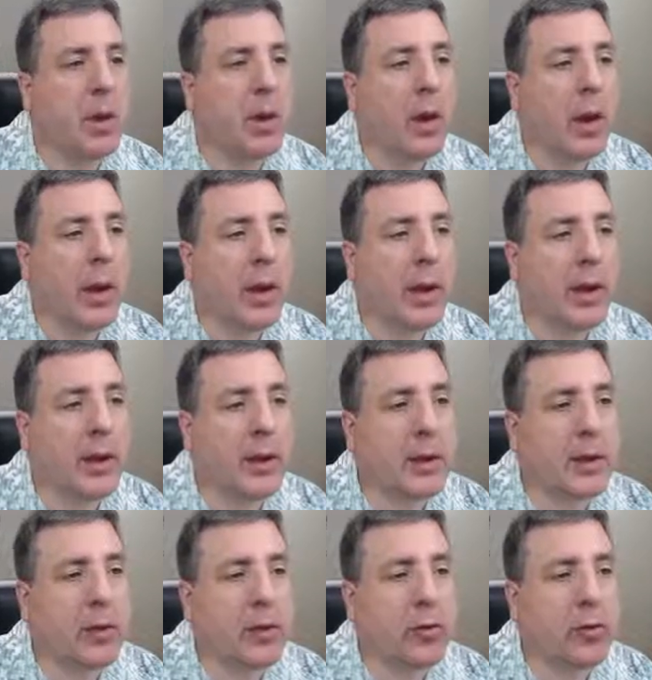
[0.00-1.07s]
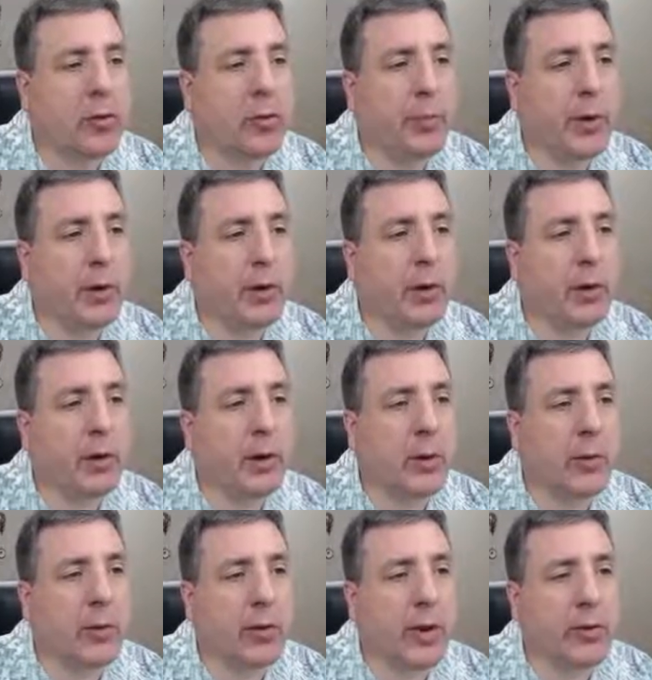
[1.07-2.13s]
And superiorly,
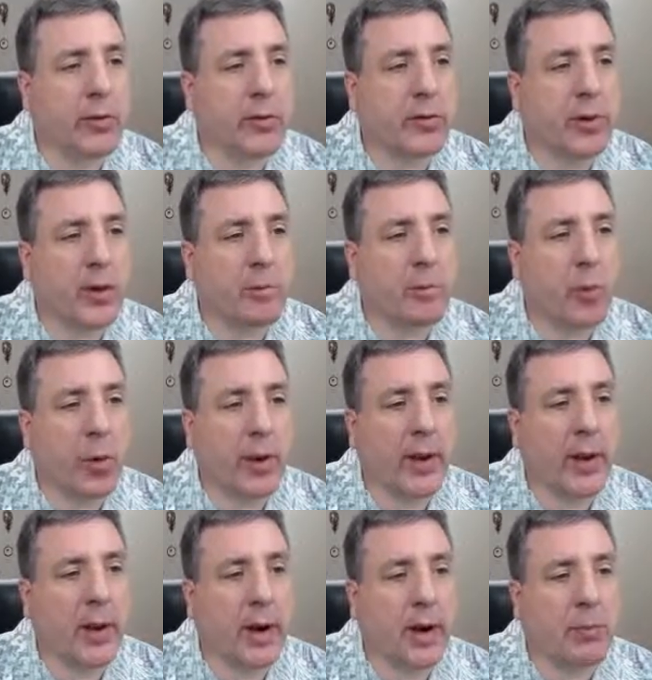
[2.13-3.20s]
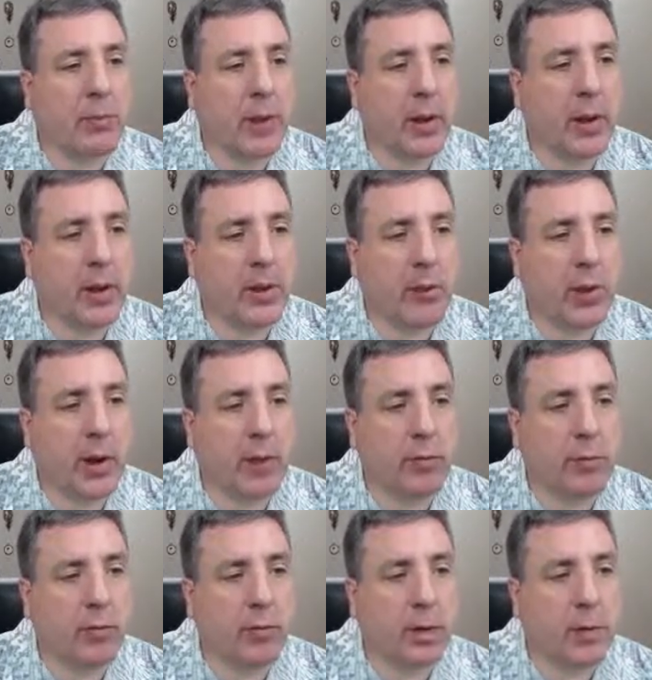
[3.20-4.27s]
we've got this thing pointing up, and then we have
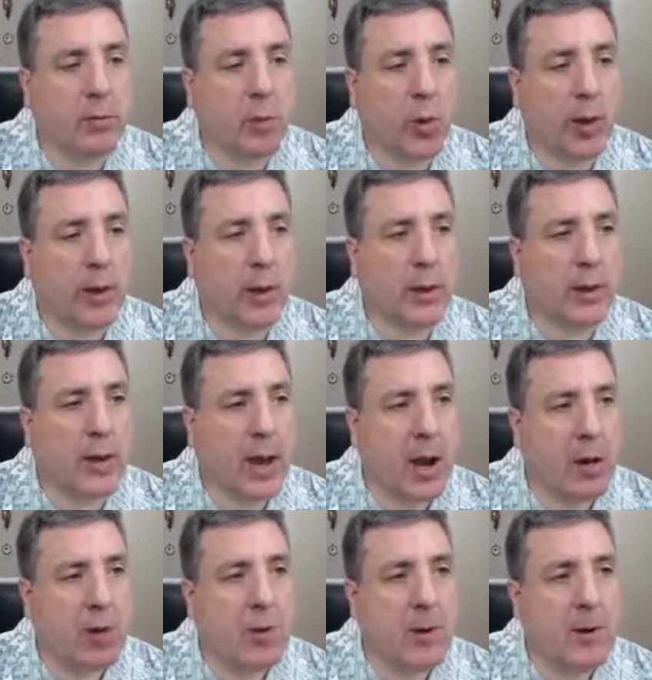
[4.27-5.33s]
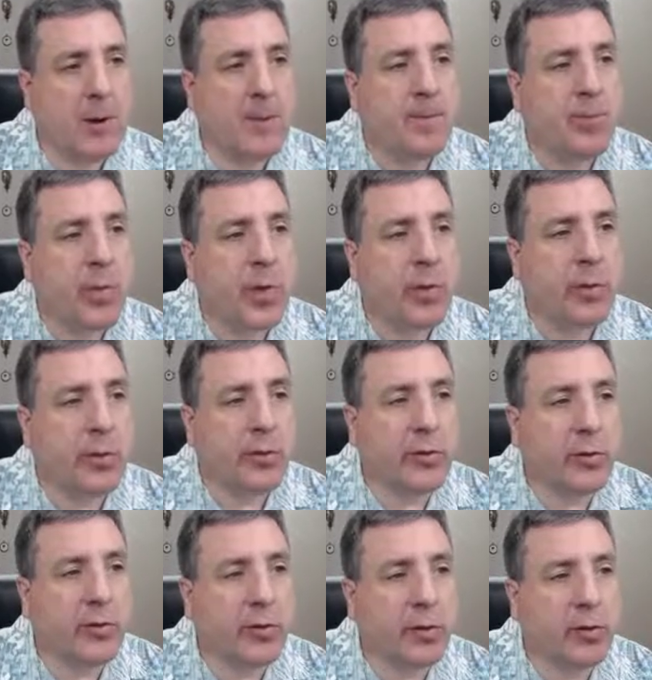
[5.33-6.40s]
this thing pointing down. This
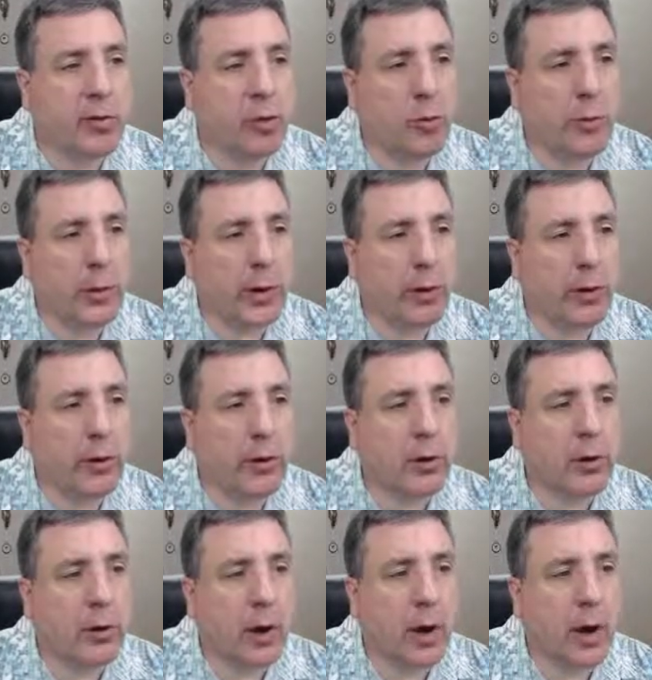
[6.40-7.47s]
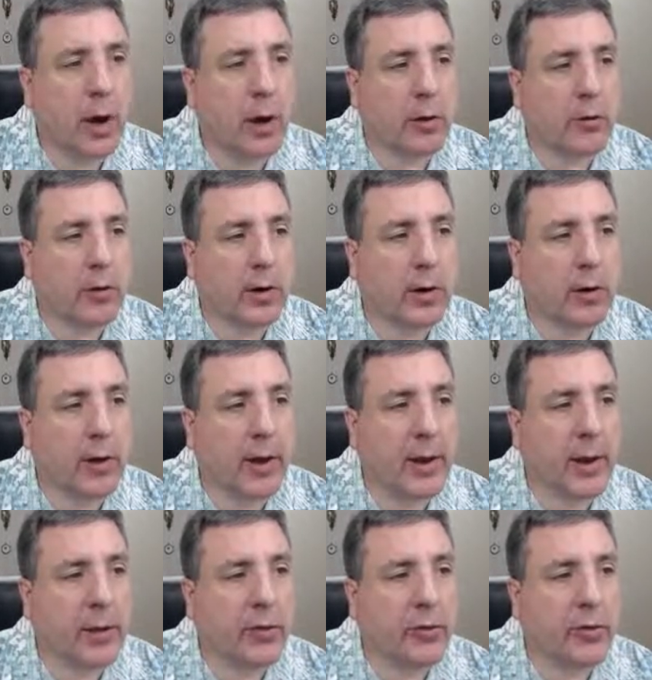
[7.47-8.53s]
is the superior
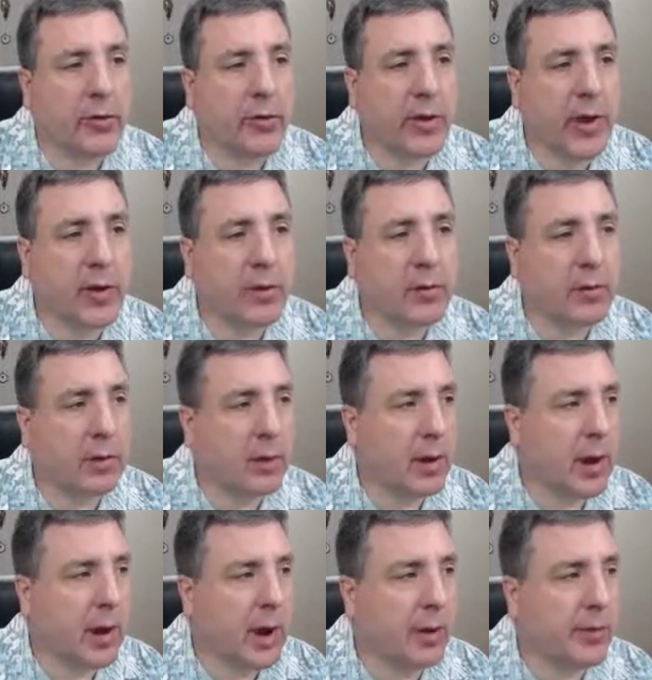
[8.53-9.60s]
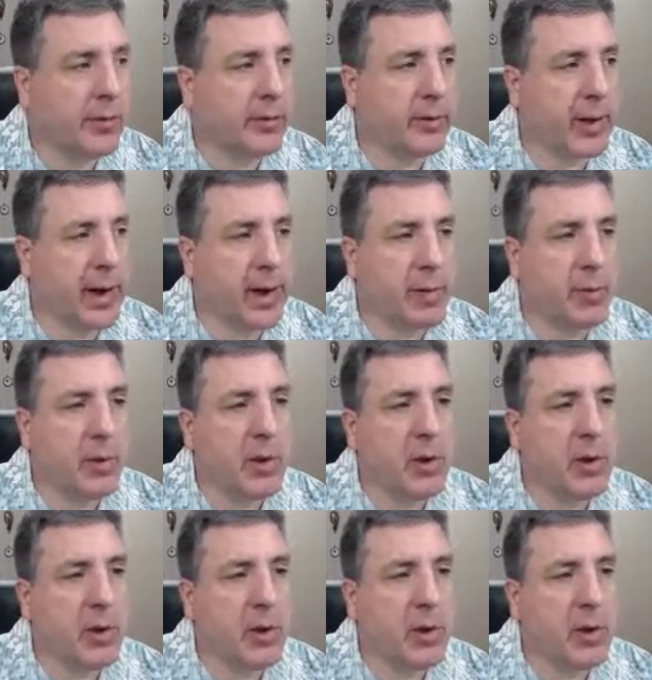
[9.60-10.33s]
articulating facet on the top.